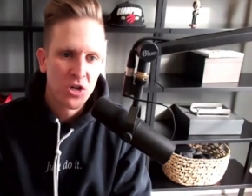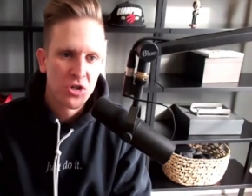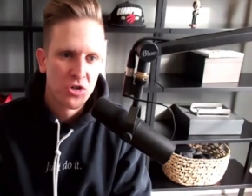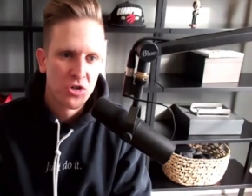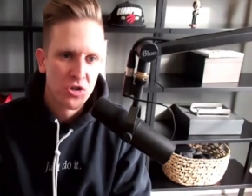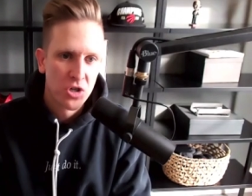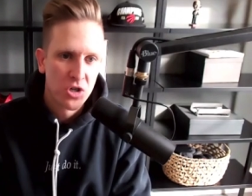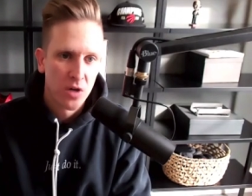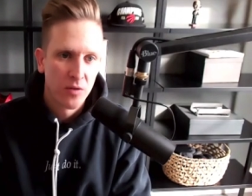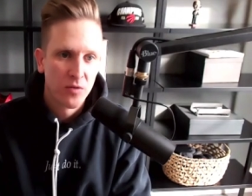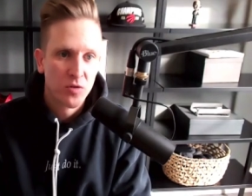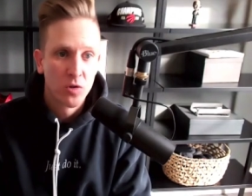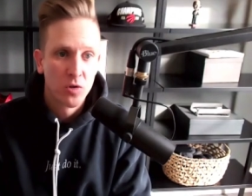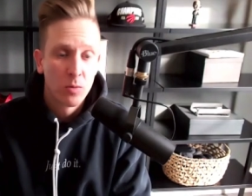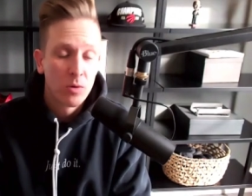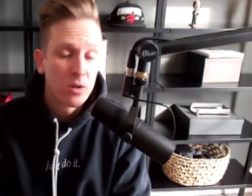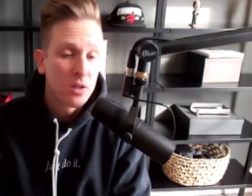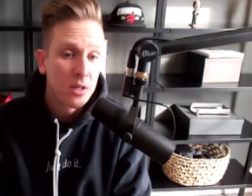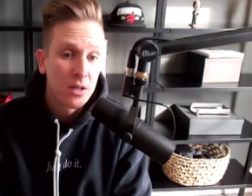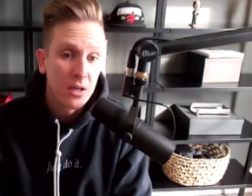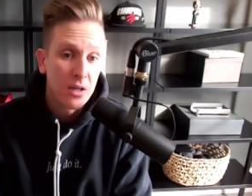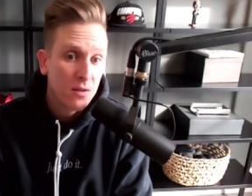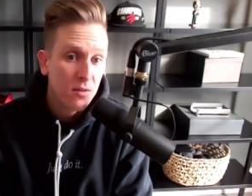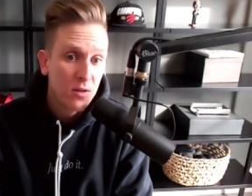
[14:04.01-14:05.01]
shifts, or
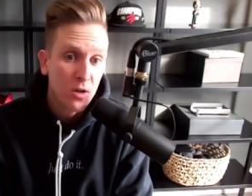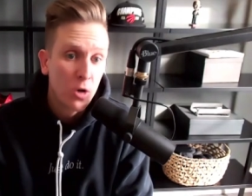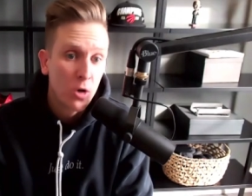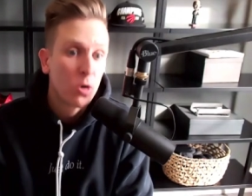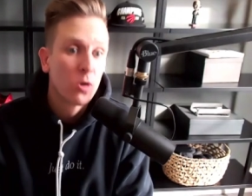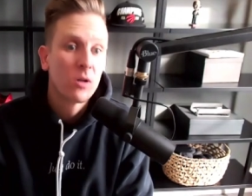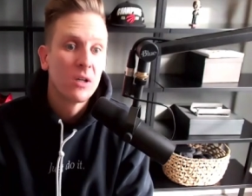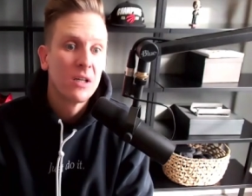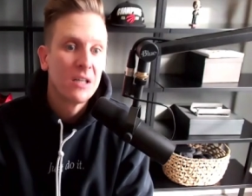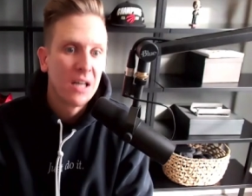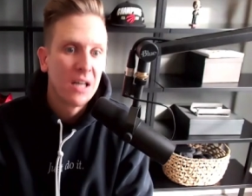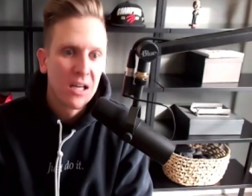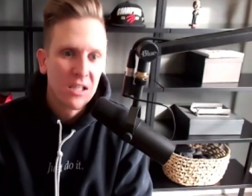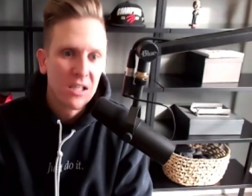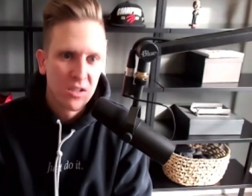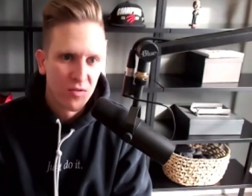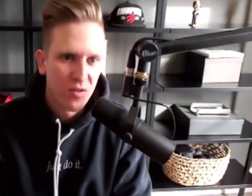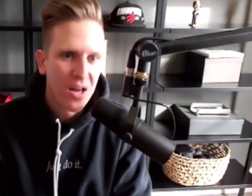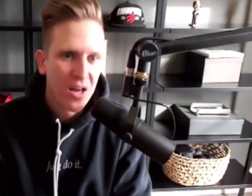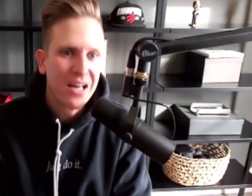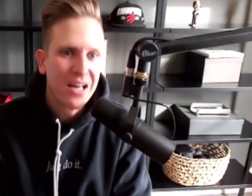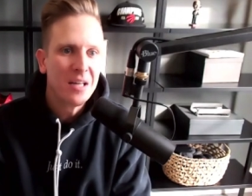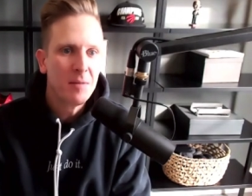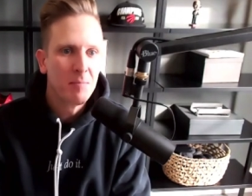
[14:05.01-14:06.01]
really in the early days of
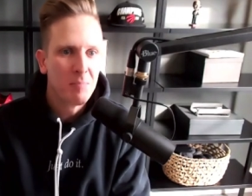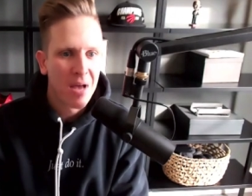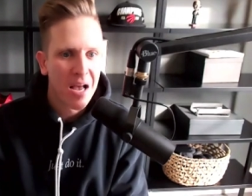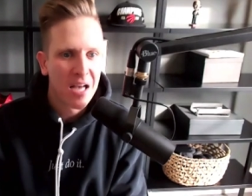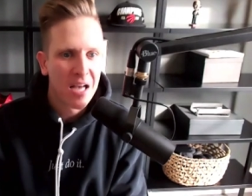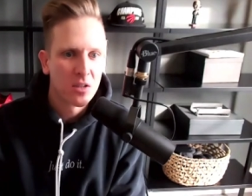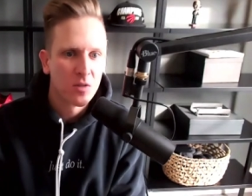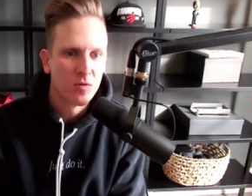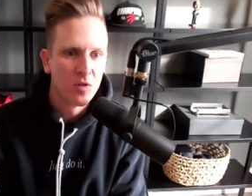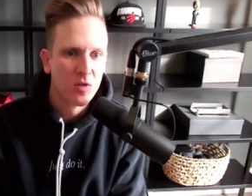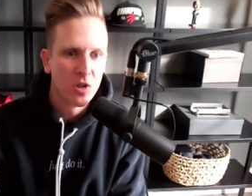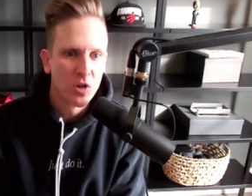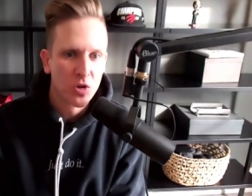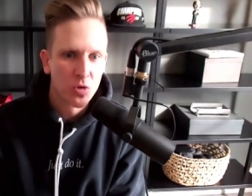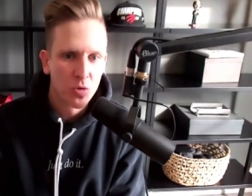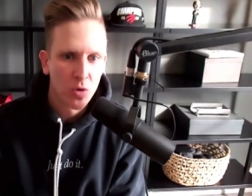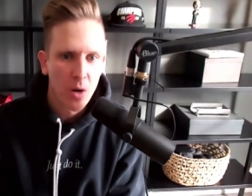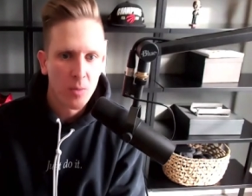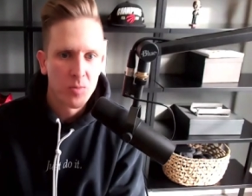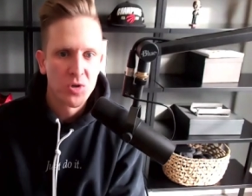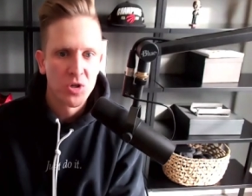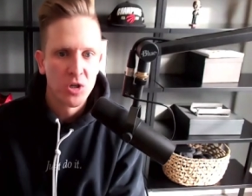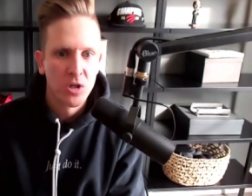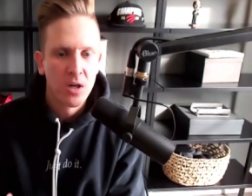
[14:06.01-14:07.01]
any massive
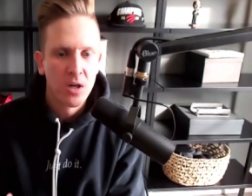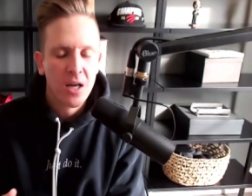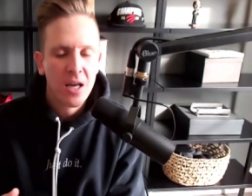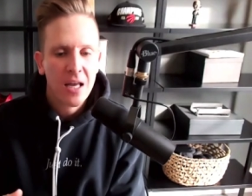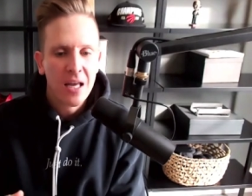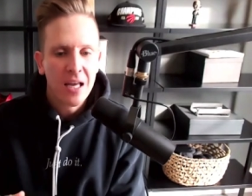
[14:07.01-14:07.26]
disruption,